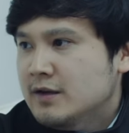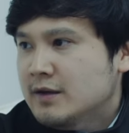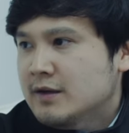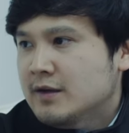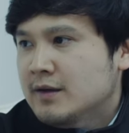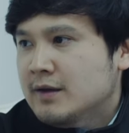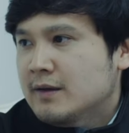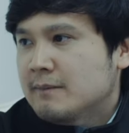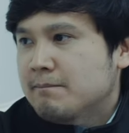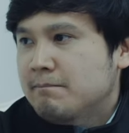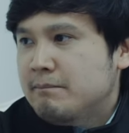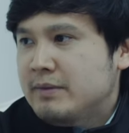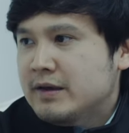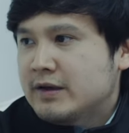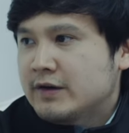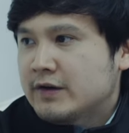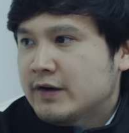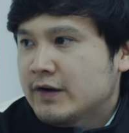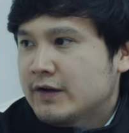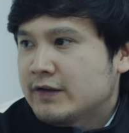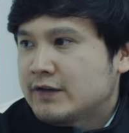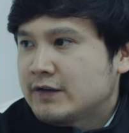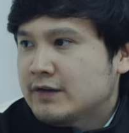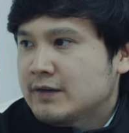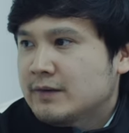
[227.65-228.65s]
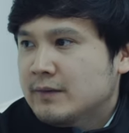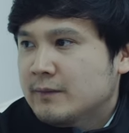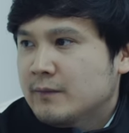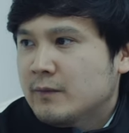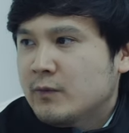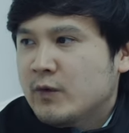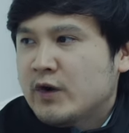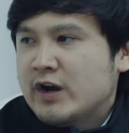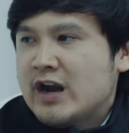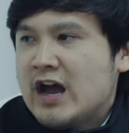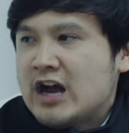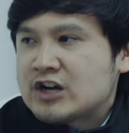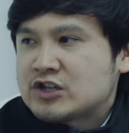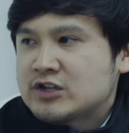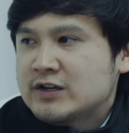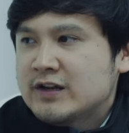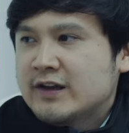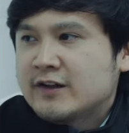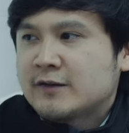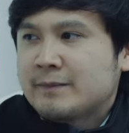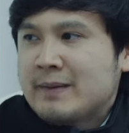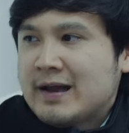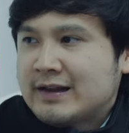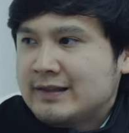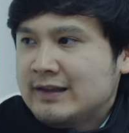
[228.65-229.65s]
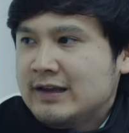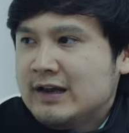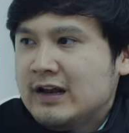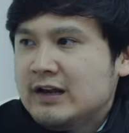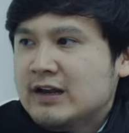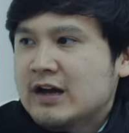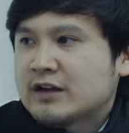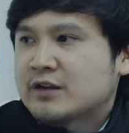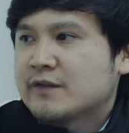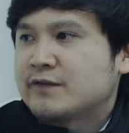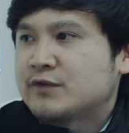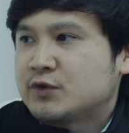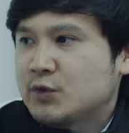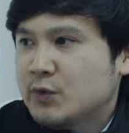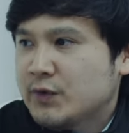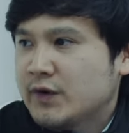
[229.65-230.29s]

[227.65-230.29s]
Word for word: Okay. Because we're actually expecting a lot of